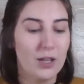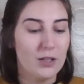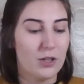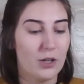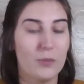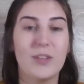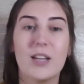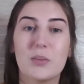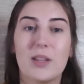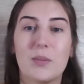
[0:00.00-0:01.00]
So
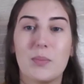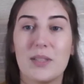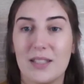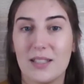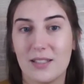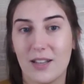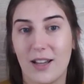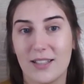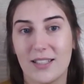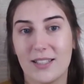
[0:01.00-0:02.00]
that's where the business
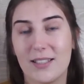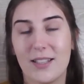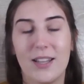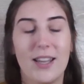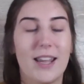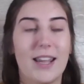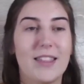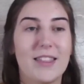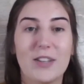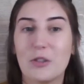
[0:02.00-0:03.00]
started.
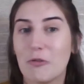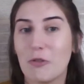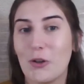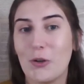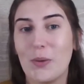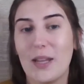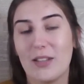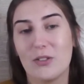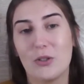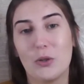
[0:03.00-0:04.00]
It then grew
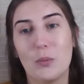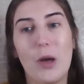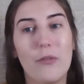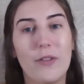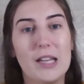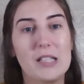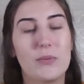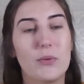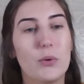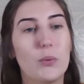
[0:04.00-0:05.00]
into buffets
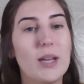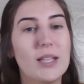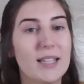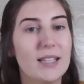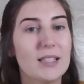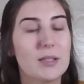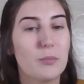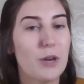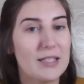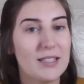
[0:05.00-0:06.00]
for weddings,
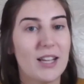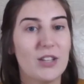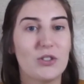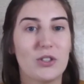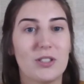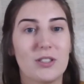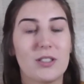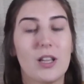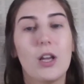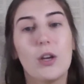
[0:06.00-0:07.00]

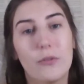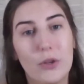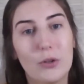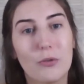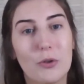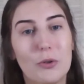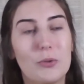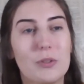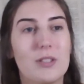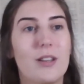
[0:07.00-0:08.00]
presentations,
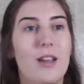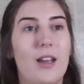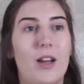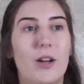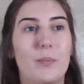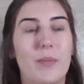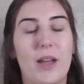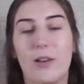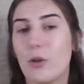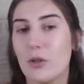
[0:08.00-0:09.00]
funerals, and
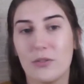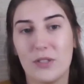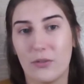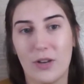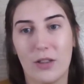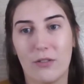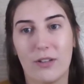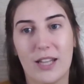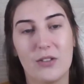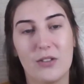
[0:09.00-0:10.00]
lots of different other
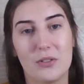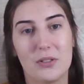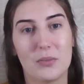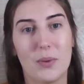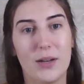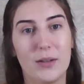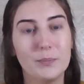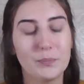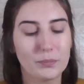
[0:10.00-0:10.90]
occasions as well.